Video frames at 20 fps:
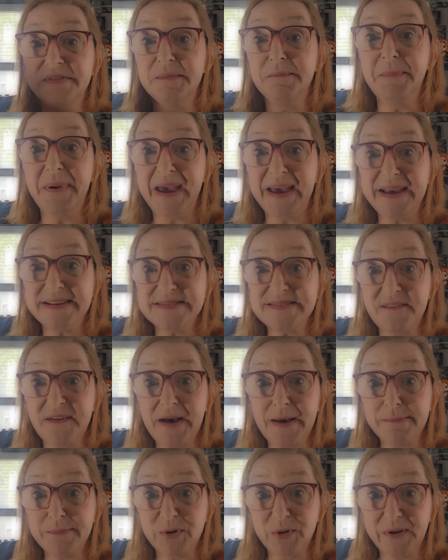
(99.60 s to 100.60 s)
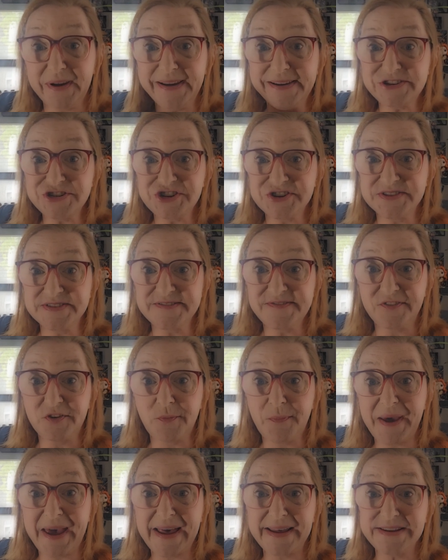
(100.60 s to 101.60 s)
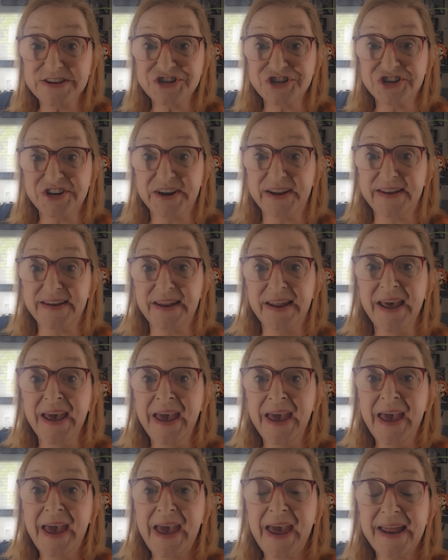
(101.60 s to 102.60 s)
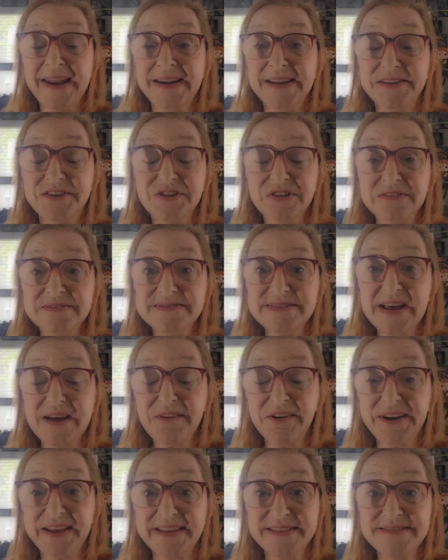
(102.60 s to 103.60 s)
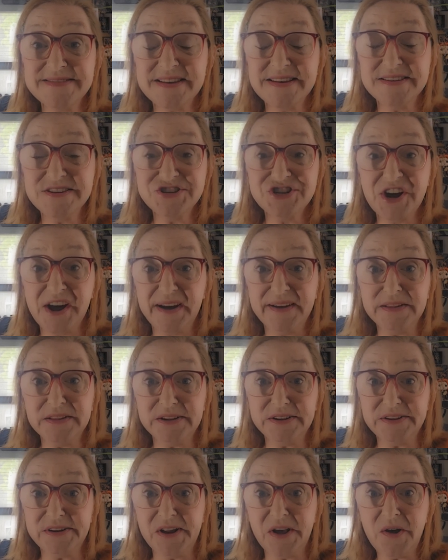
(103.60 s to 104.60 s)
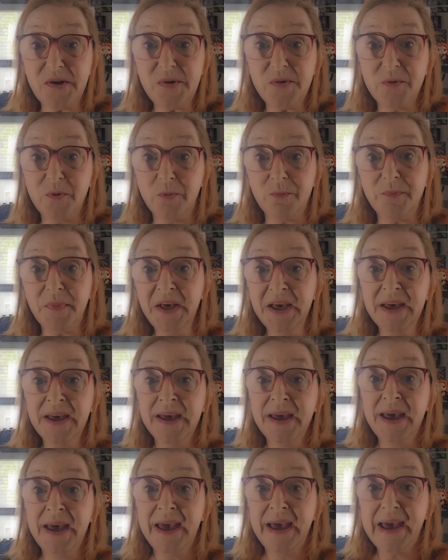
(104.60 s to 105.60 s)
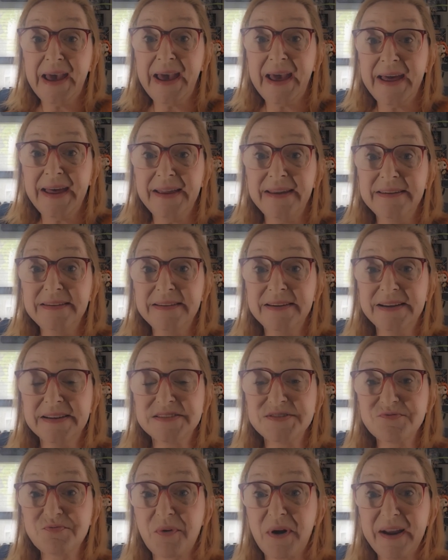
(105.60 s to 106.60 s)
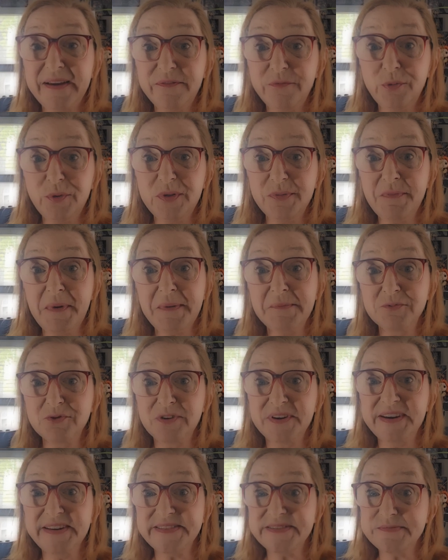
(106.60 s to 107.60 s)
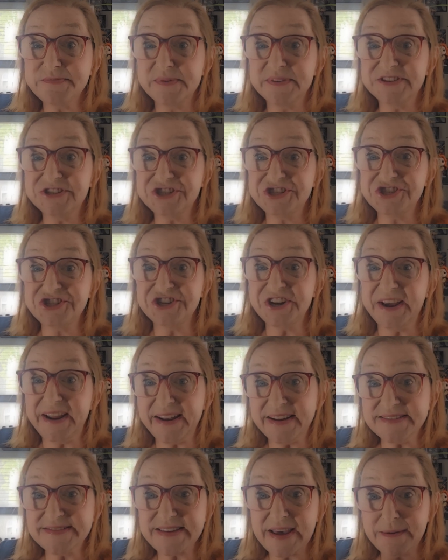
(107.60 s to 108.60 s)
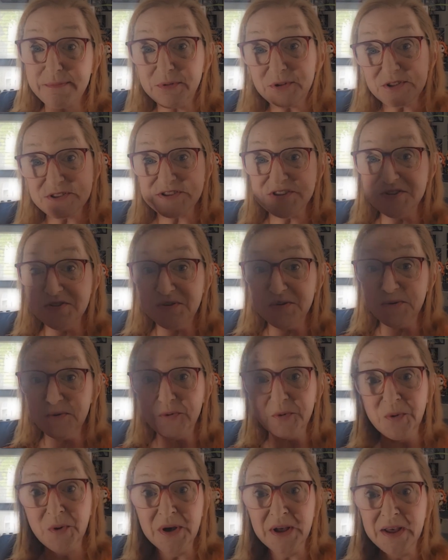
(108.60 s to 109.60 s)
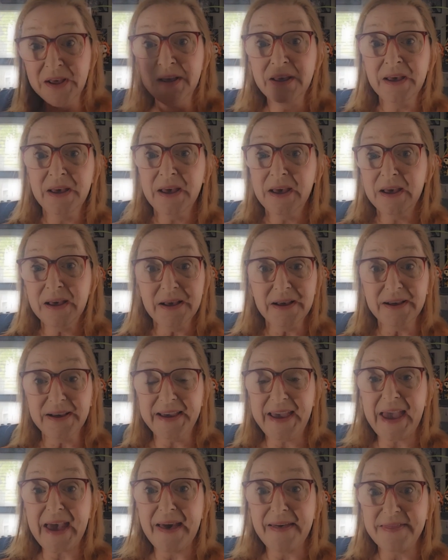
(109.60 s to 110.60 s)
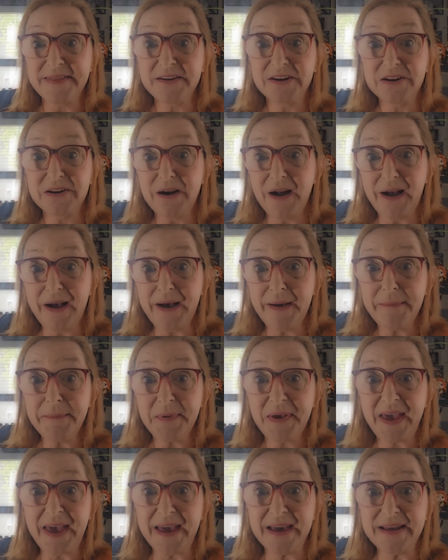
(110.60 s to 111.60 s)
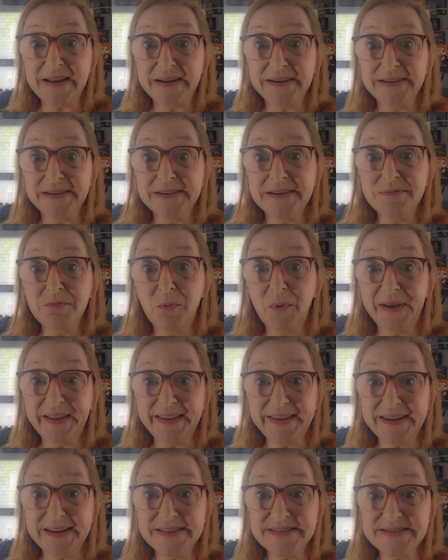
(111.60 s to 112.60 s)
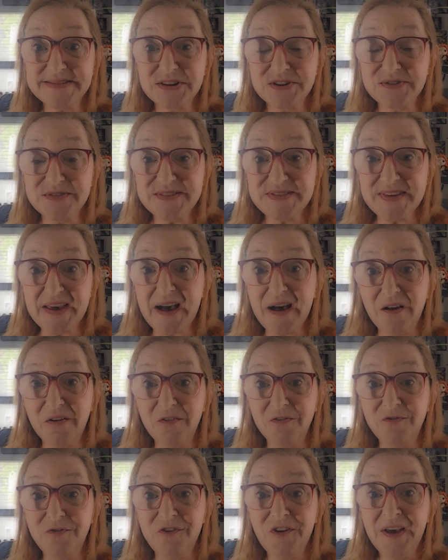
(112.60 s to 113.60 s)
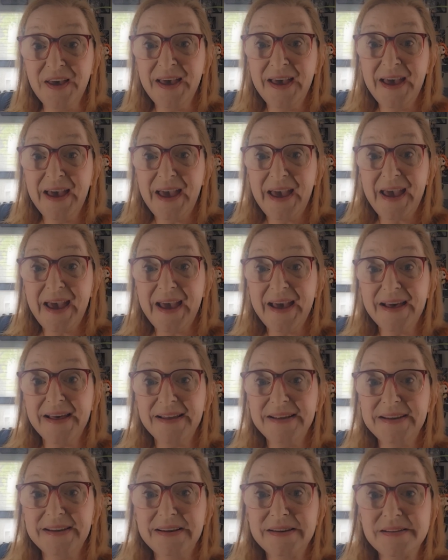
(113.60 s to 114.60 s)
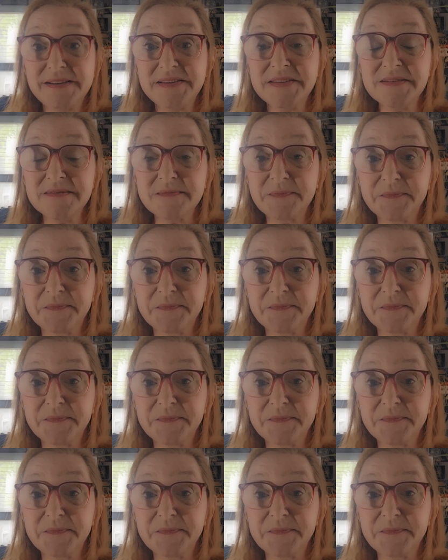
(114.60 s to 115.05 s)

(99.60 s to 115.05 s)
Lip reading: the base of operations for Bastion. And it turns out it's his childhood home. And it's rife with memories, which Jean is able to gather up and witness herself. And